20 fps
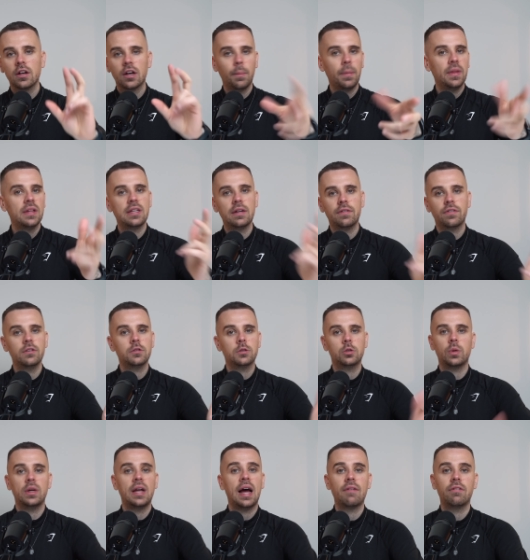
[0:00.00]
can be the difference
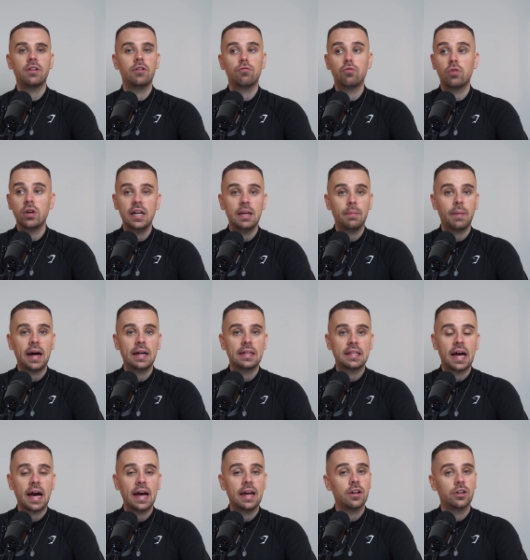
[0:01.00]
between having a really bad
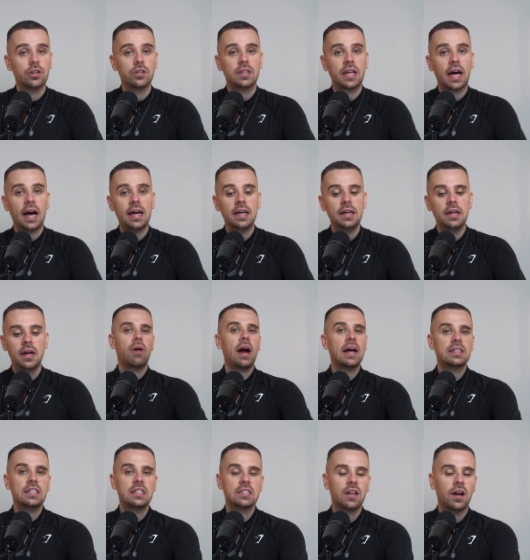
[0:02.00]
day and a good day.
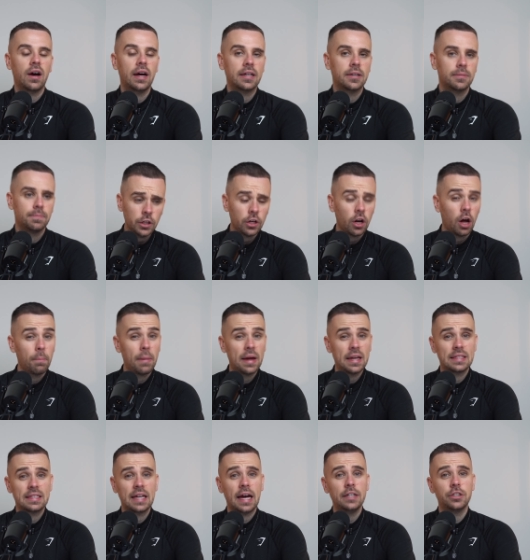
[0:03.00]
Practice like, you know,
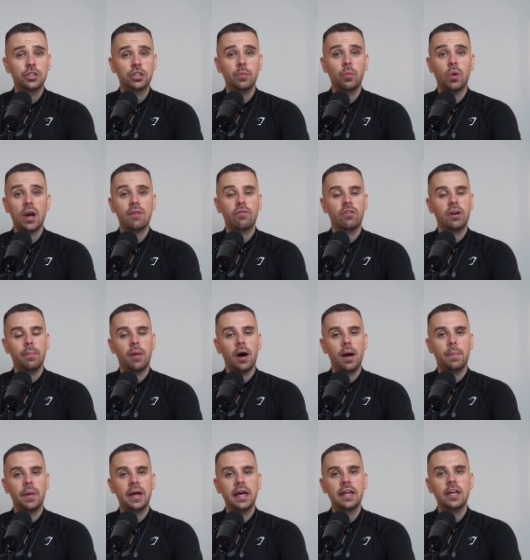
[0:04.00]
meditation, whatever it
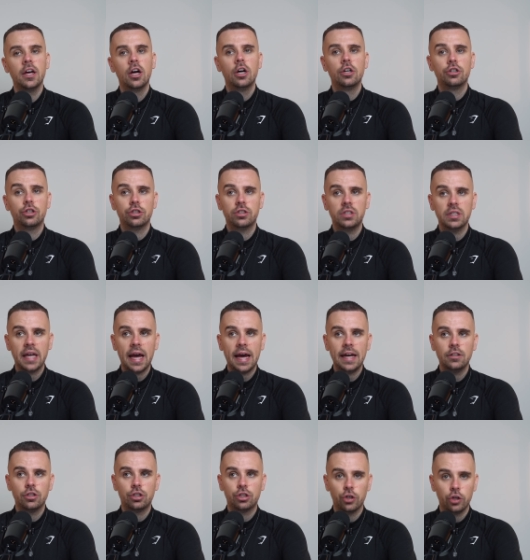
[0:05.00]
might be, just to get
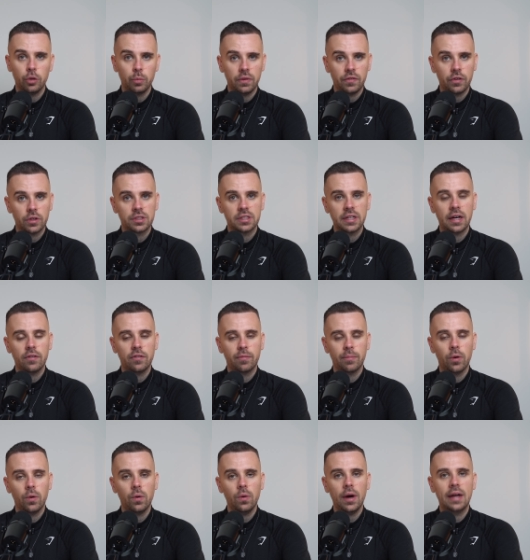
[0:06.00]
in tune with yourself
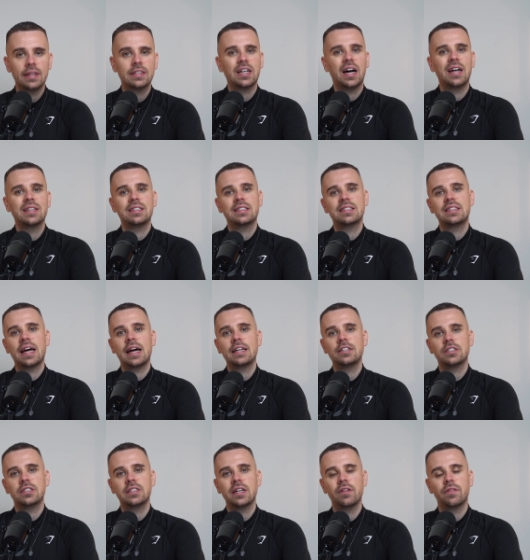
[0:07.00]
more and to understand
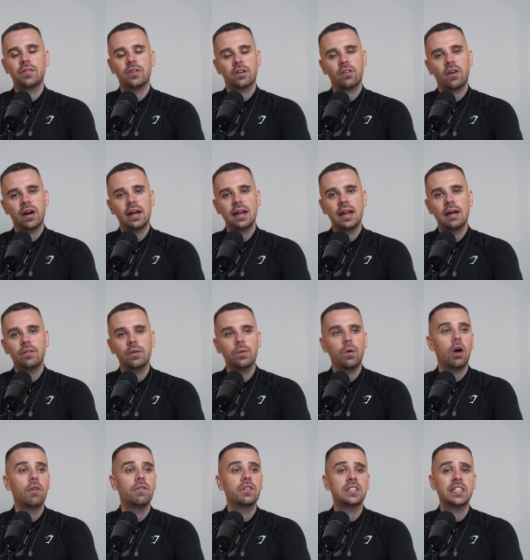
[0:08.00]
yourself on a greater level.
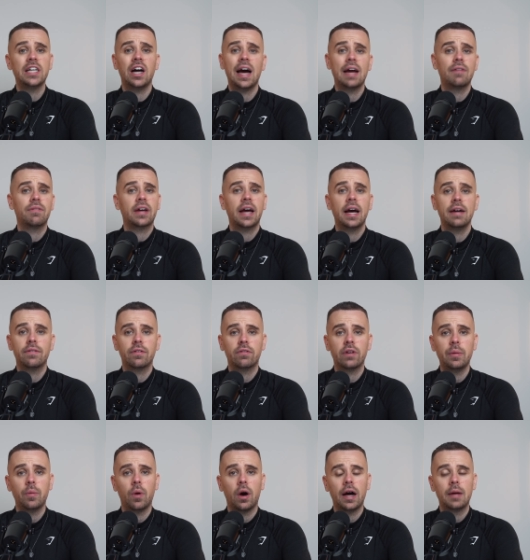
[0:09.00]
Obviously, I advocate for
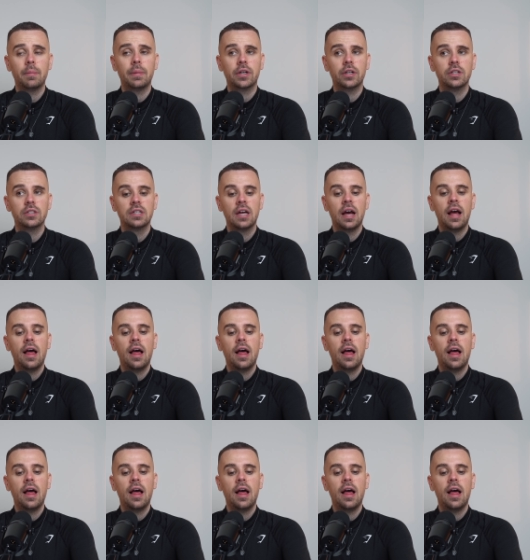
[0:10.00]
Rewired because